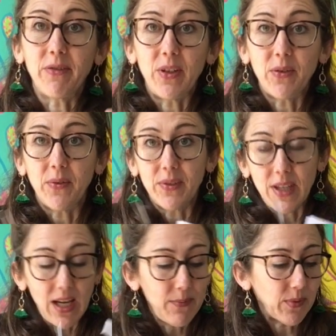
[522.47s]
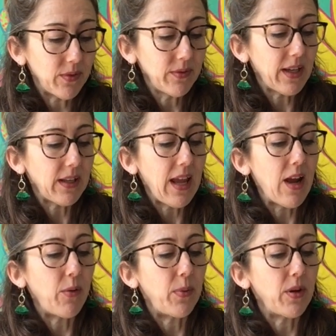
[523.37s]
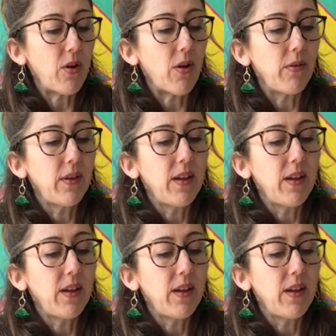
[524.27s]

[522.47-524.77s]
for your table, that'll help a lot.